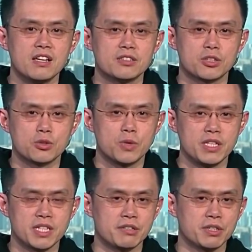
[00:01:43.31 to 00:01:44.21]
So we
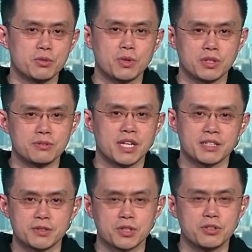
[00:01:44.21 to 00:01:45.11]
generally don't
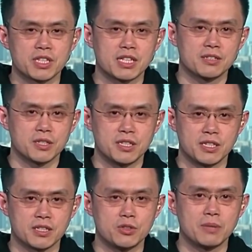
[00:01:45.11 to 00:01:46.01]
like to go
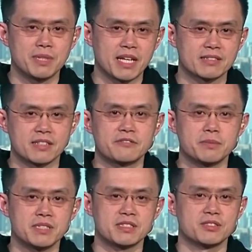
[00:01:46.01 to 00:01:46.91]
up against governments,